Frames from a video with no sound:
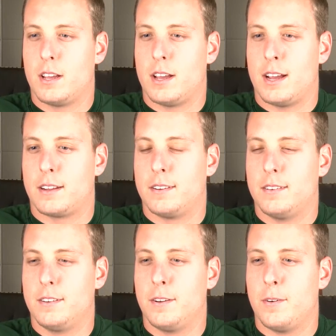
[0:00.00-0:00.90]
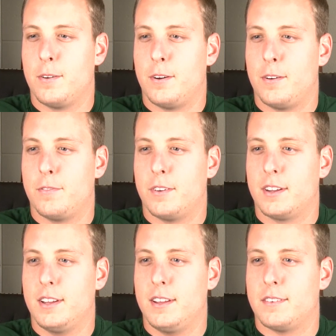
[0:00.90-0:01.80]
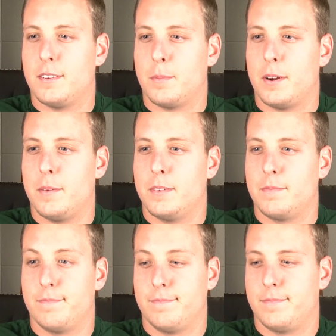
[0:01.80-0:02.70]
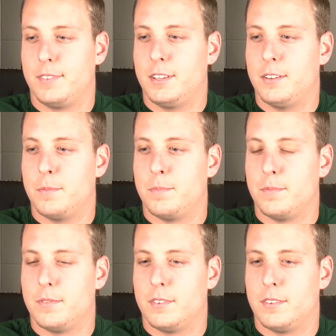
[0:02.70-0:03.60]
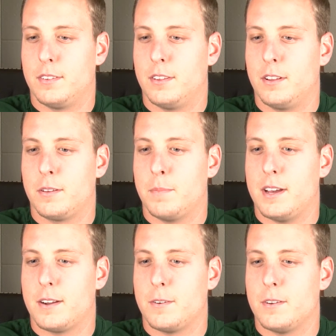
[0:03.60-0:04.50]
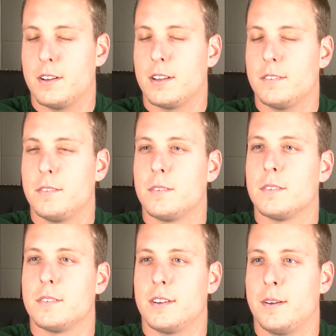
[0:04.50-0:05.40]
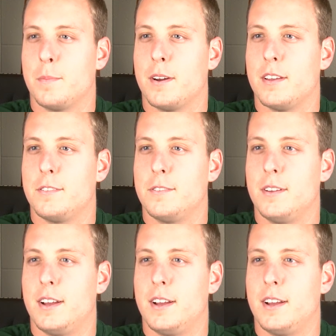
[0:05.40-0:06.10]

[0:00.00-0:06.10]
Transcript: I could have gone off. I guess I probably, looking back on it, I guess you could say I probably should